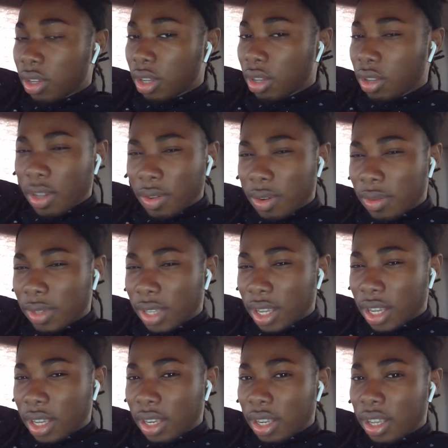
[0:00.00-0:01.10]
You know what I'm
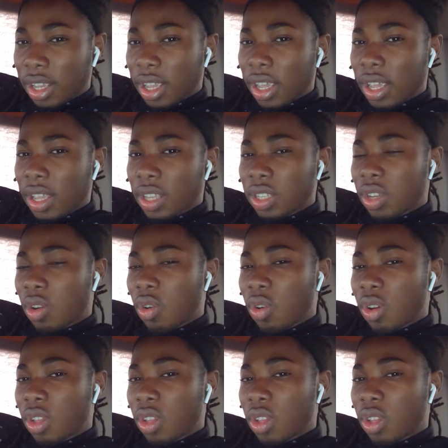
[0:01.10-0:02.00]
saying? So